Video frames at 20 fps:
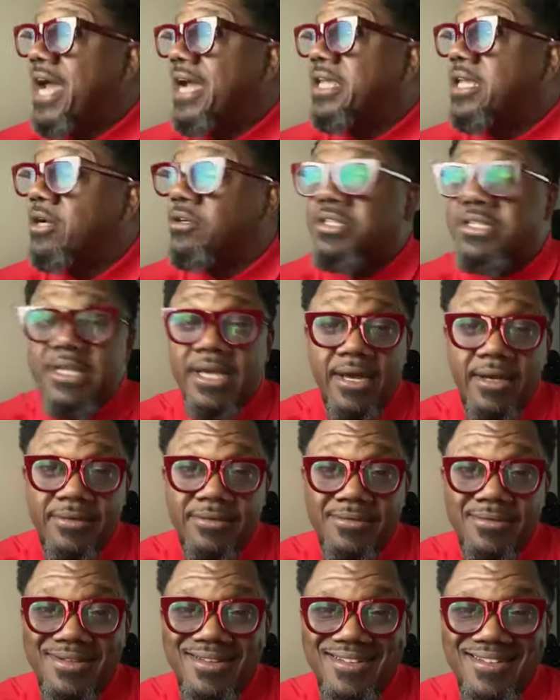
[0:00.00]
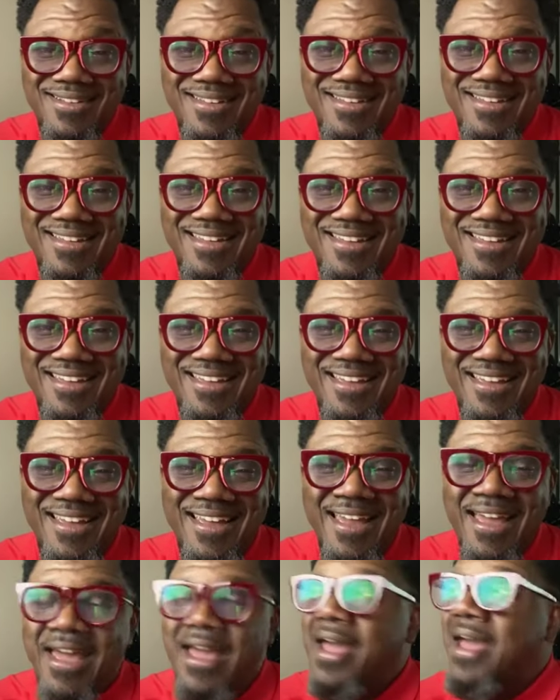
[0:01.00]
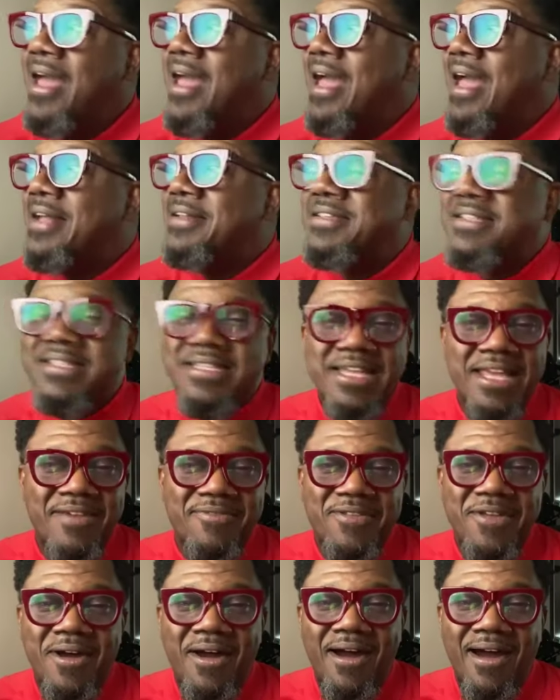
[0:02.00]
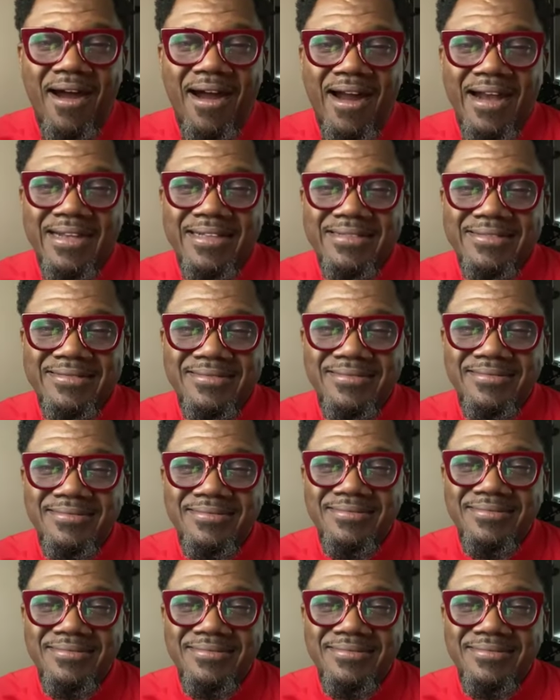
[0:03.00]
Check yourself and see if your heart